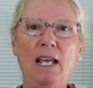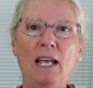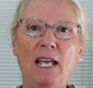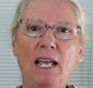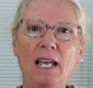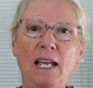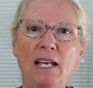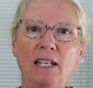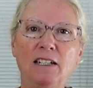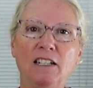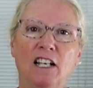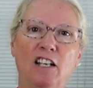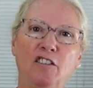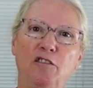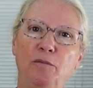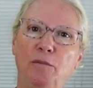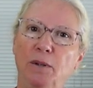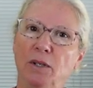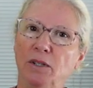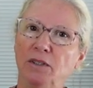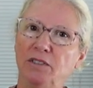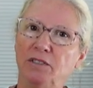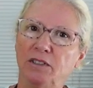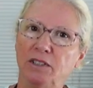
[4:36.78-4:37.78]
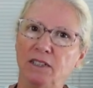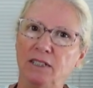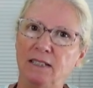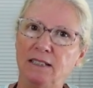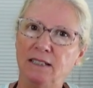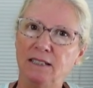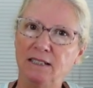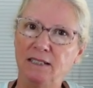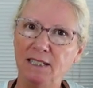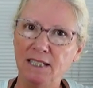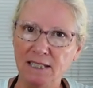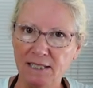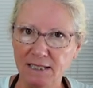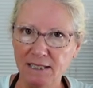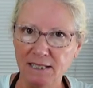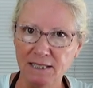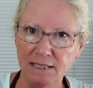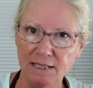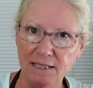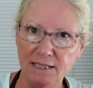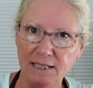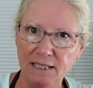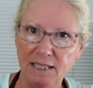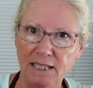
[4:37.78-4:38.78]
And I've built
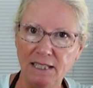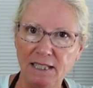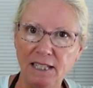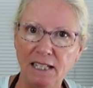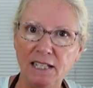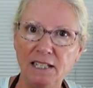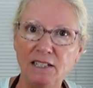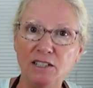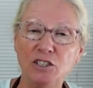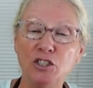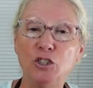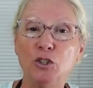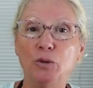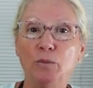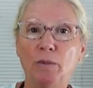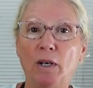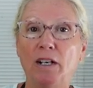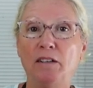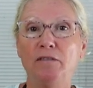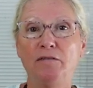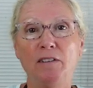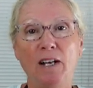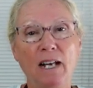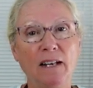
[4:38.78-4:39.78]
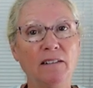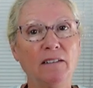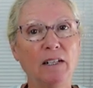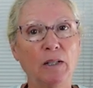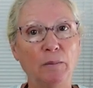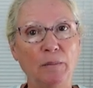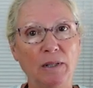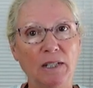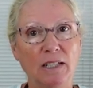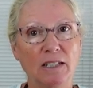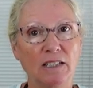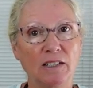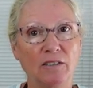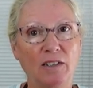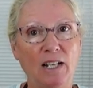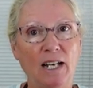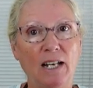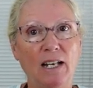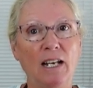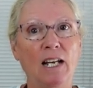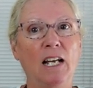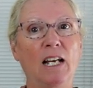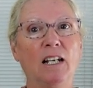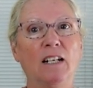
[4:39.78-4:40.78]
consistency into my firing because of
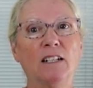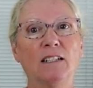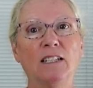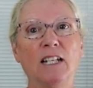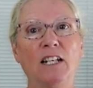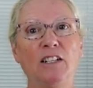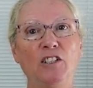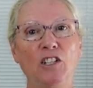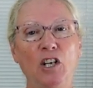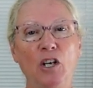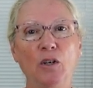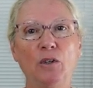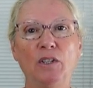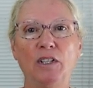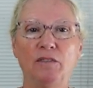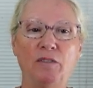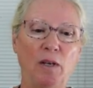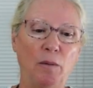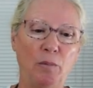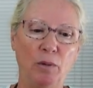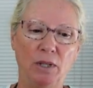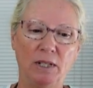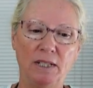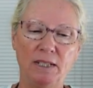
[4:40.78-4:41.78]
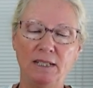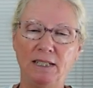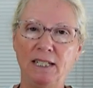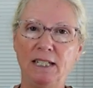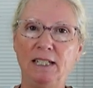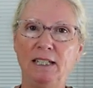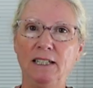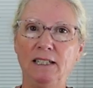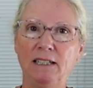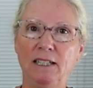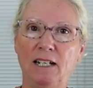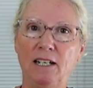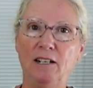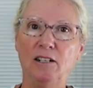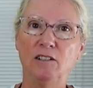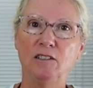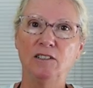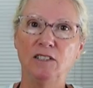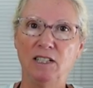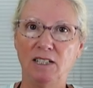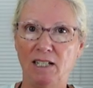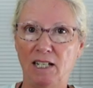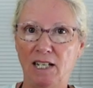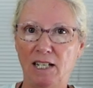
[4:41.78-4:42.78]
that. Because I know that if I put a sink in there
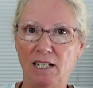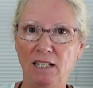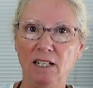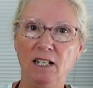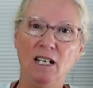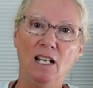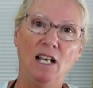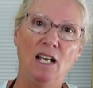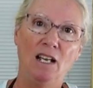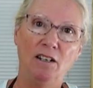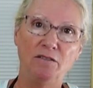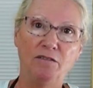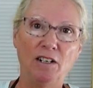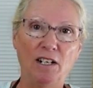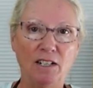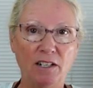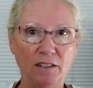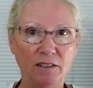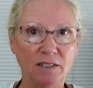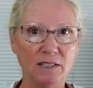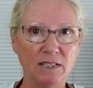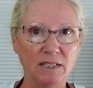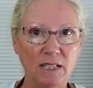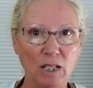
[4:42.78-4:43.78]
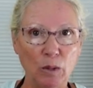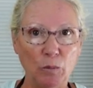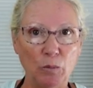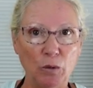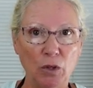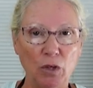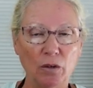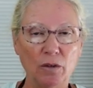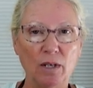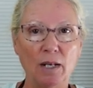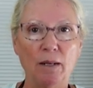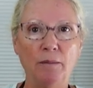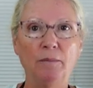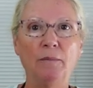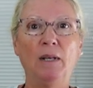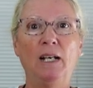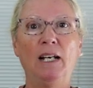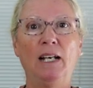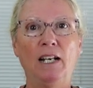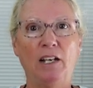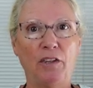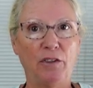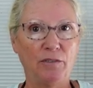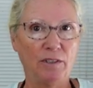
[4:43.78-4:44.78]
today and fire it on the sink program
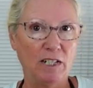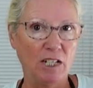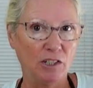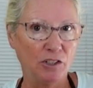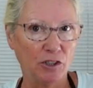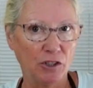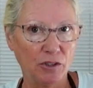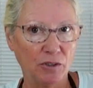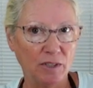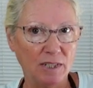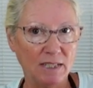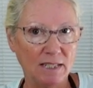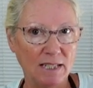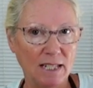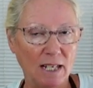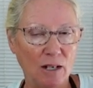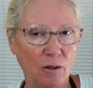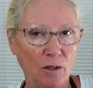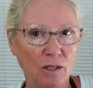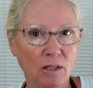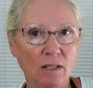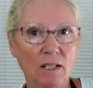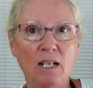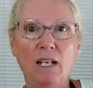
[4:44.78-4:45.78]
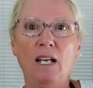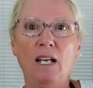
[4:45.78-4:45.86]
at 300 degrees an hour,